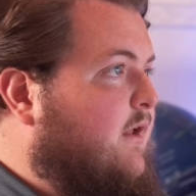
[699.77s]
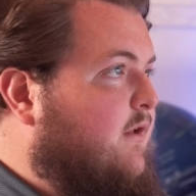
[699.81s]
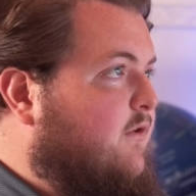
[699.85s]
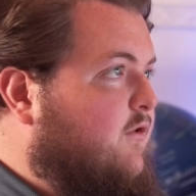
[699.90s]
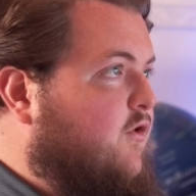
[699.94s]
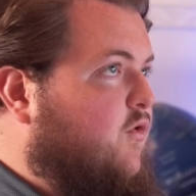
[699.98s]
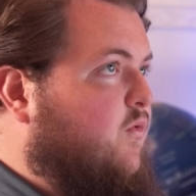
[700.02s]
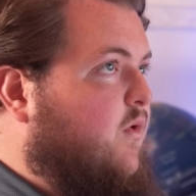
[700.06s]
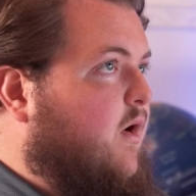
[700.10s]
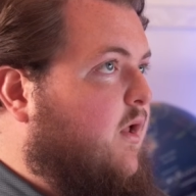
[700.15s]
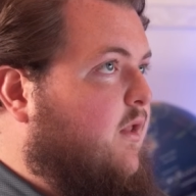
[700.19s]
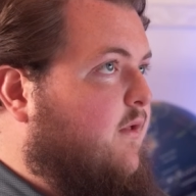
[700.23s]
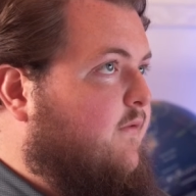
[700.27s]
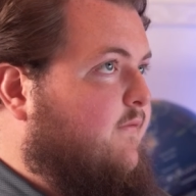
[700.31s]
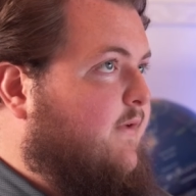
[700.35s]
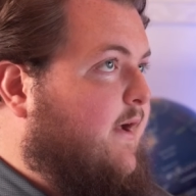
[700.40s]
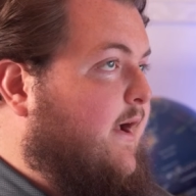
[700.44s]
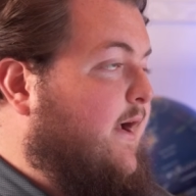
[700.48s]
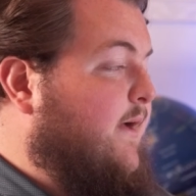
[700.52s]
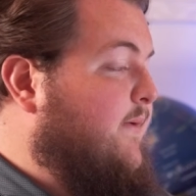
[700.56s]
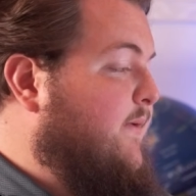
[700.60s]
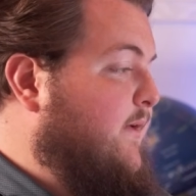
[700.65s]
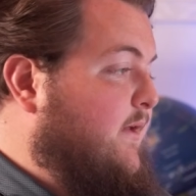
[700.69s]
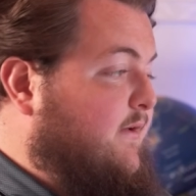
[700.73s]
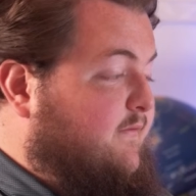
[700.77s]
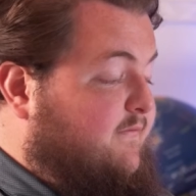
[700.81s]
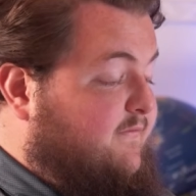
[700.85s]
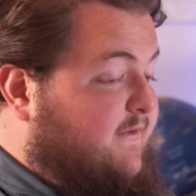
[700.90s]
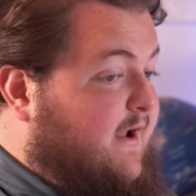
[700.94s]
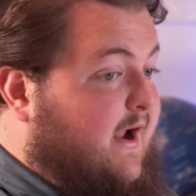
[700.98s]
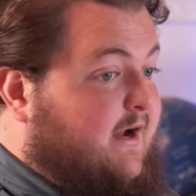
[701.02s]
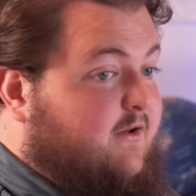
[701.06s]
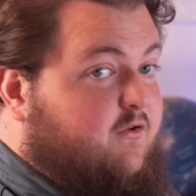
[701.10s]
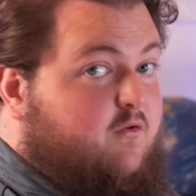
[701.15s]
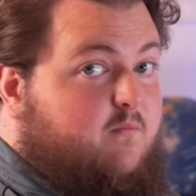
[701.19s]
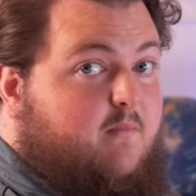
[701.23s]
and do all of that. In
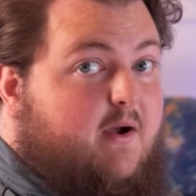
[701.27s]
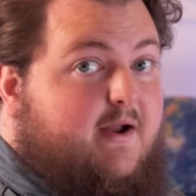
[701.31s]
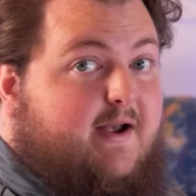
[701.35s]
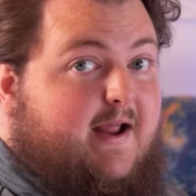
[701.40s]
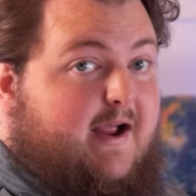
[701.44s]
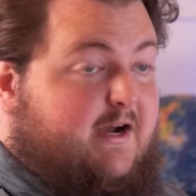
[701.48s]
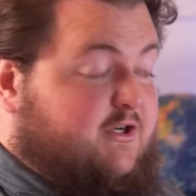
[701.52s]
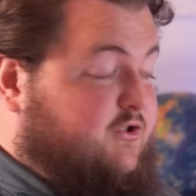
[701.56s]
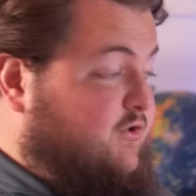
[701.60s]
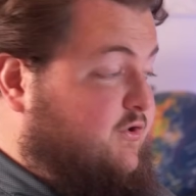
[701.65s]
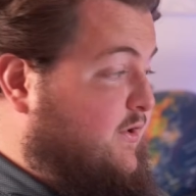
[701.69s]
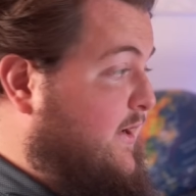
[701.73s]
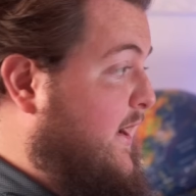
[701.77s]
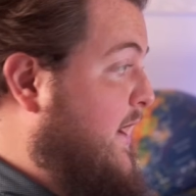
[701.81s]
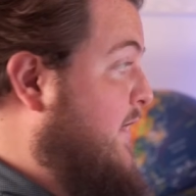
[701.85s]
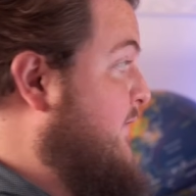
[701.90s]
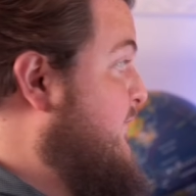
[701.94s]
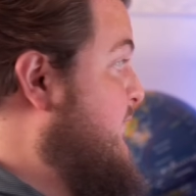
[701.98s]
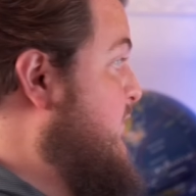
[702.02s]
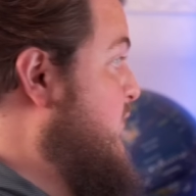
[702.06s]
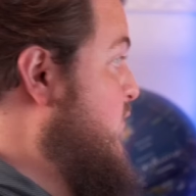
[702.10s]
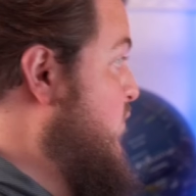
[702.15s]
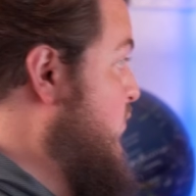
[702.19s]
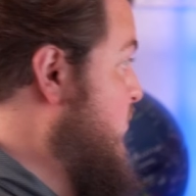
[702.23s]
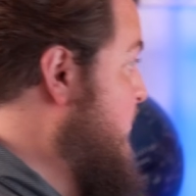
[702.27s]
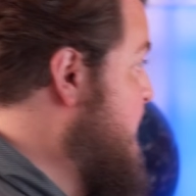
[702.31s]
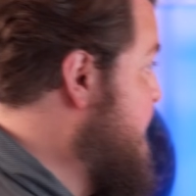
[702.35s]
fact, you might actually have to